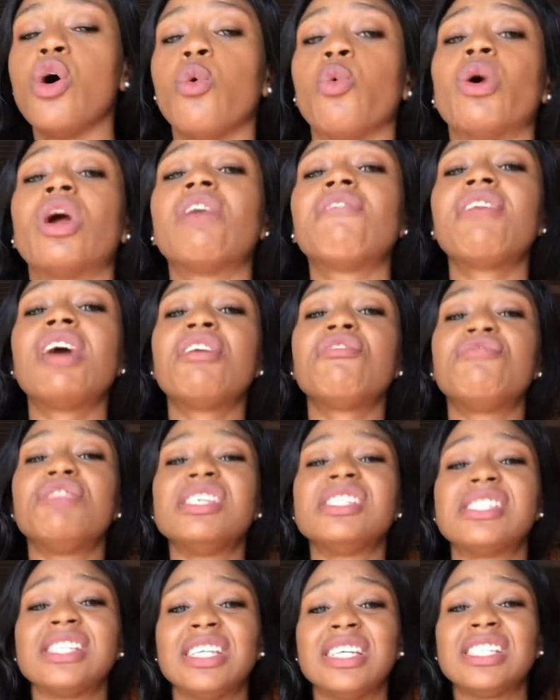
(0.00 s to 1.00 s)
Whatever
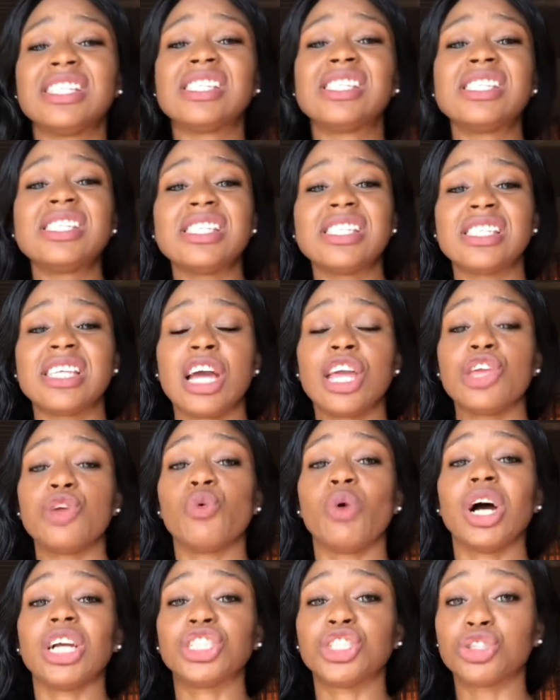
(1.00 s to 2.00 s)
reason it is that
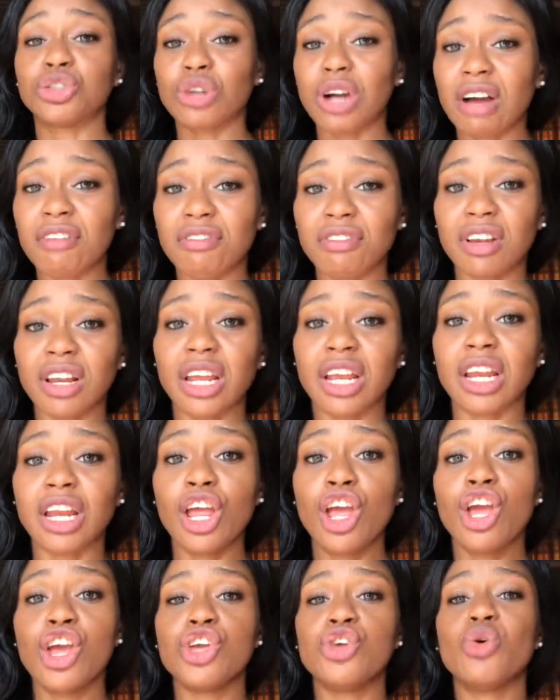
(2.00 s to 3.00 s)
you are traveling,
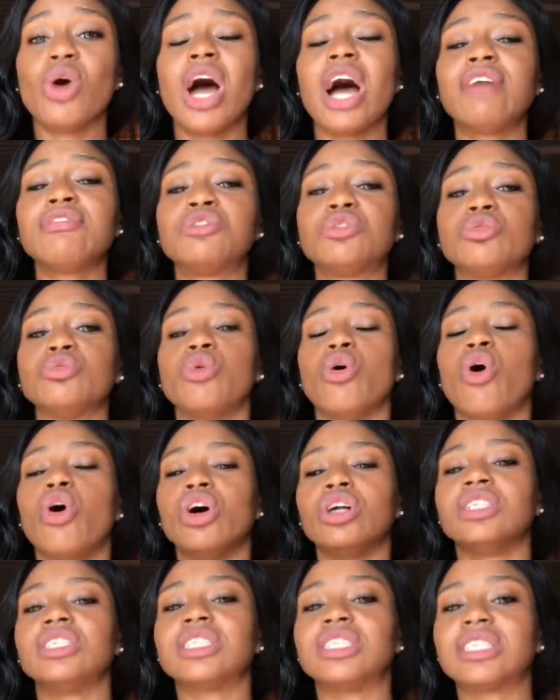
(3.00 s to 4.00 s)
you have to
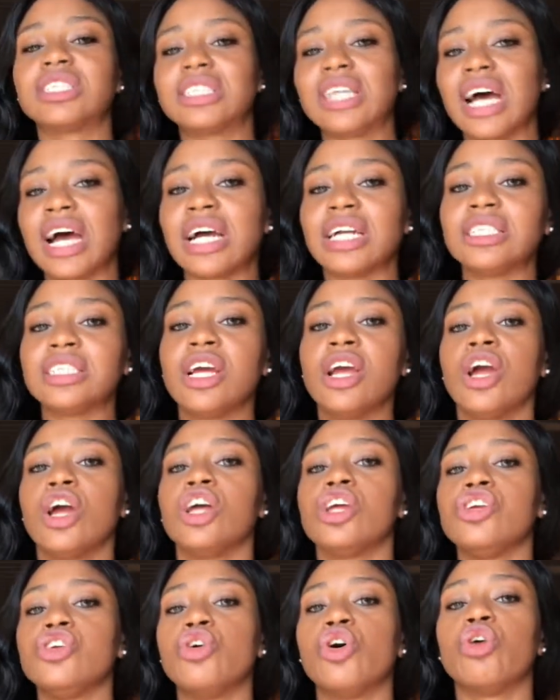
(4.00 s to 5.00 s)
understand
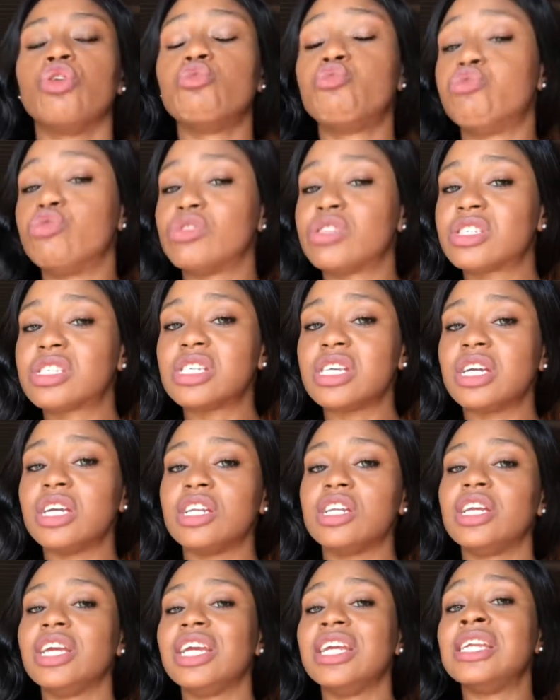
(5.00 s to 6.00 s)
your
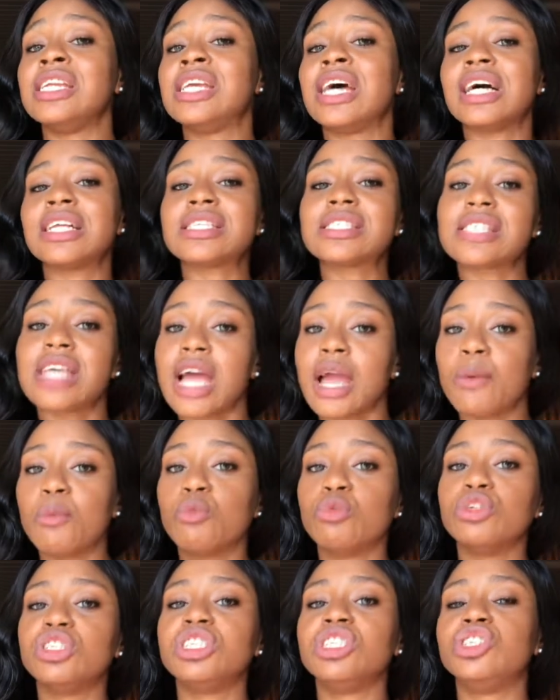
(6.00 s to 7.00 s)
routine in that time.
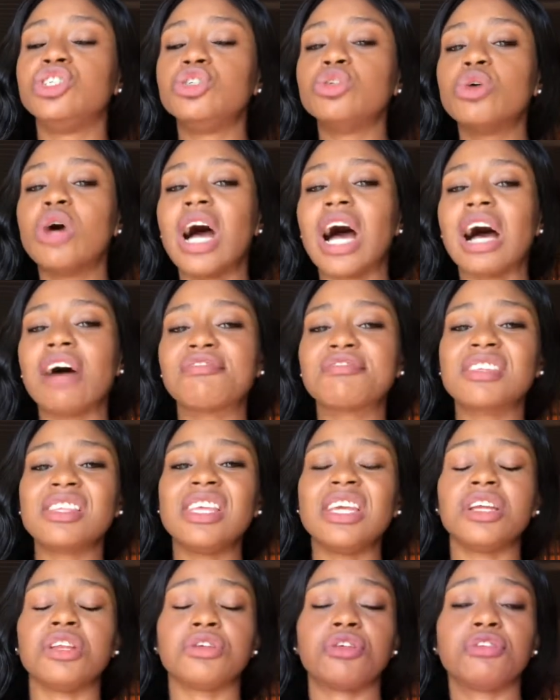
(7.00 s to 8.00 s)
Would you have
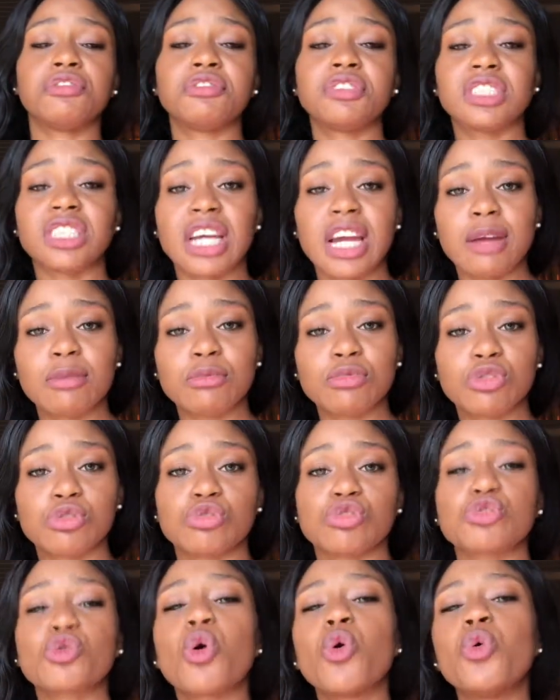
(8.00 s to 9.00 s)
enough time to
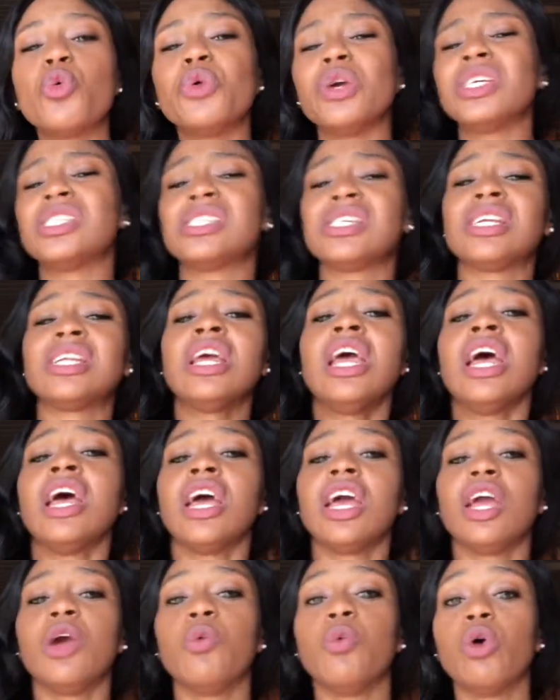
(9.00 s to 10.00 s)
squeeze in
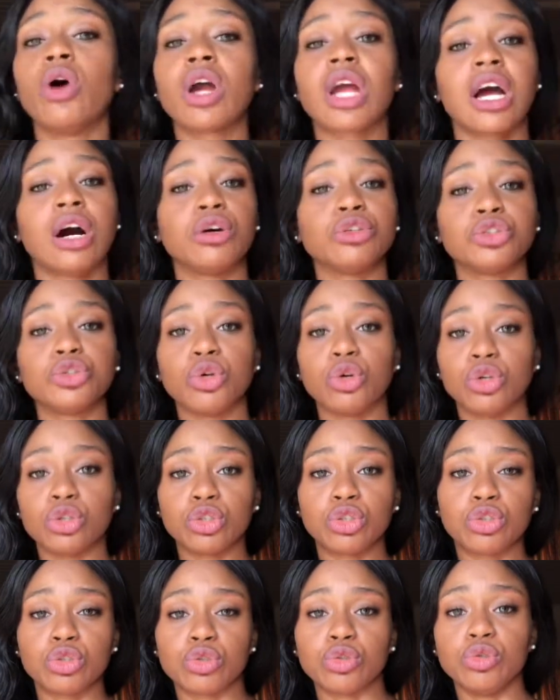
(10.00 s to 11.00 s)
a workout or
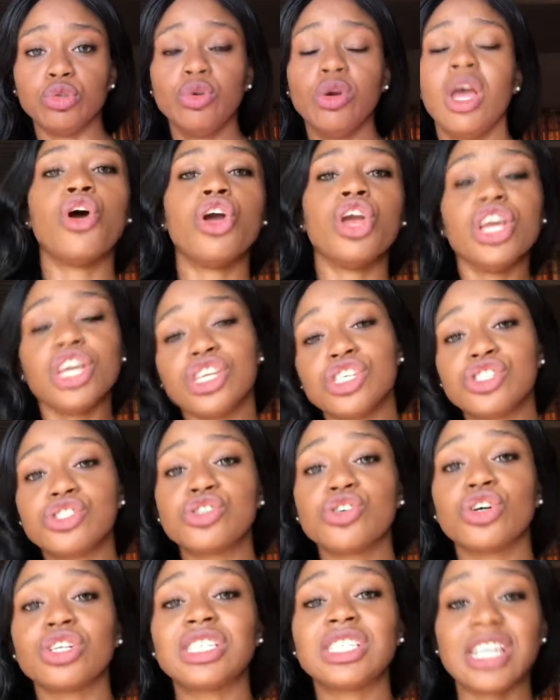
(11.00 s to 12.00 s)
two? Is
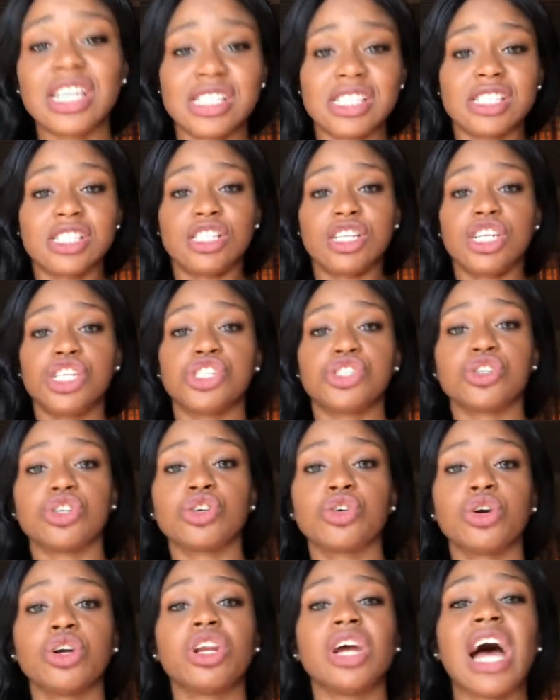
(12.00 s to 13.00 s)
your destination
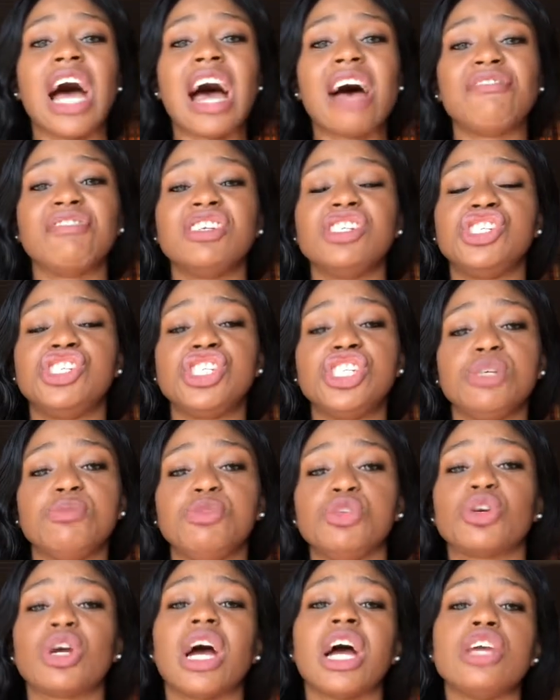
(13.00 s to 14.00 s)
gonna have a gym
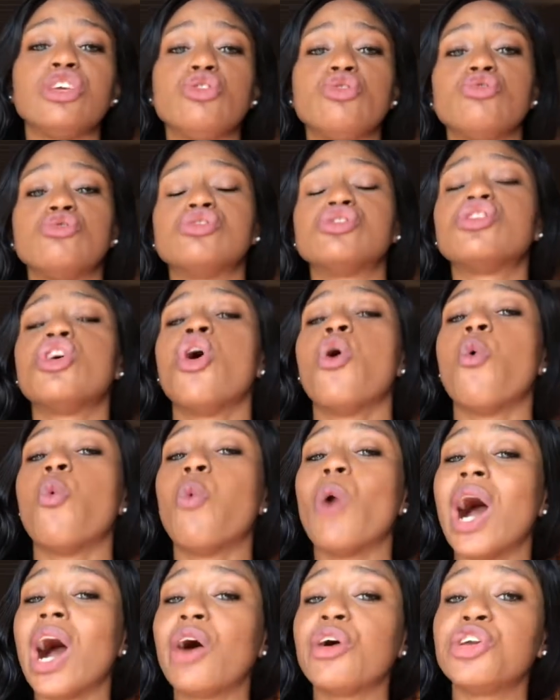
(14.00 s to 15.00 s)
you can use
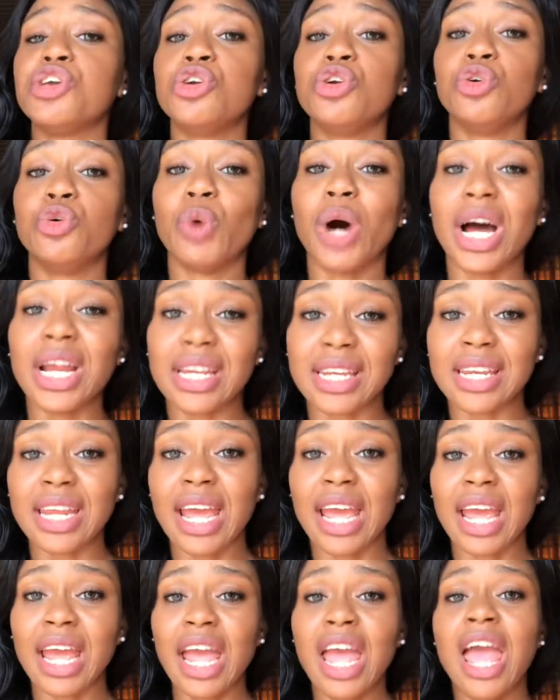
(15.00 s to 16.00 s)
while you are
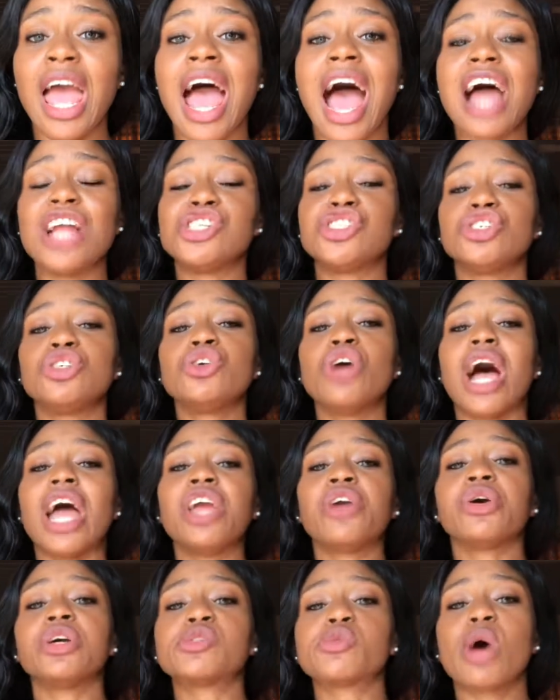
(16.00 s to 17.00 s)
there? Are
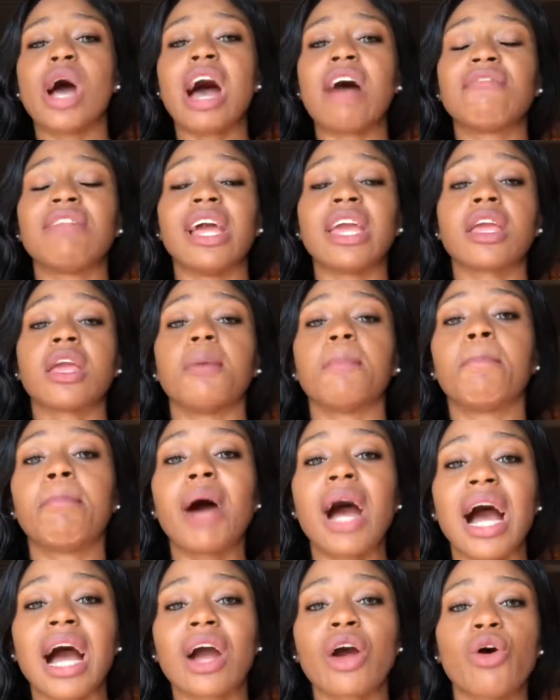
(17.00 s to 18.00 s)
you going to have like a
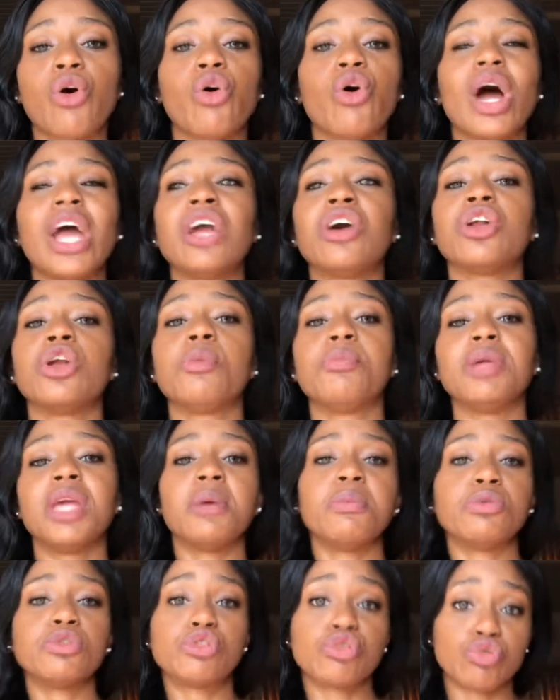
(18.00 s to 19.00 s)
park, or are you gonna be
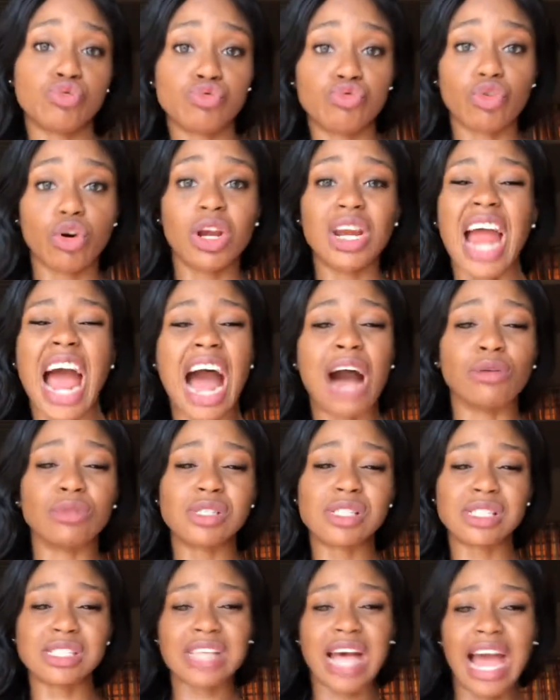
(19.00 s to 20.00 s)
able to run
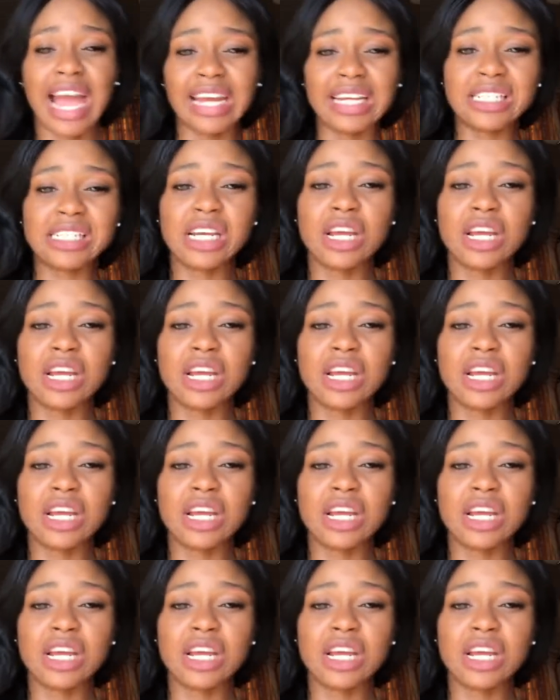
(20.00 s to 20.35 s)
outside?